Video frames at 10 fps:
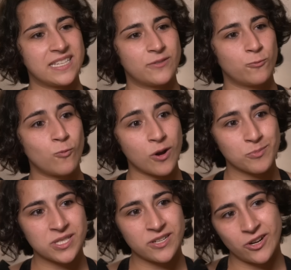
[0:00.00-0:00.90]
it
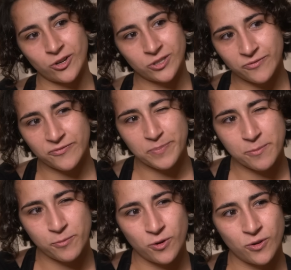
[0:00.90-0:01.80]
warms the heart of
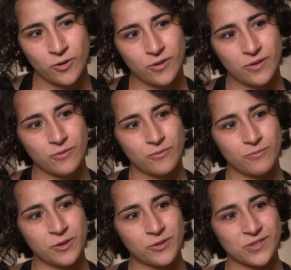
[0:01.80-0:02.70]
people
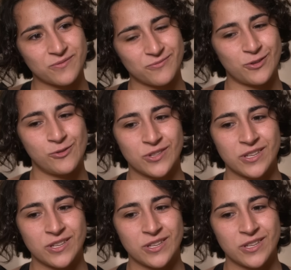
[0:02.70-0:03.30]
because, well,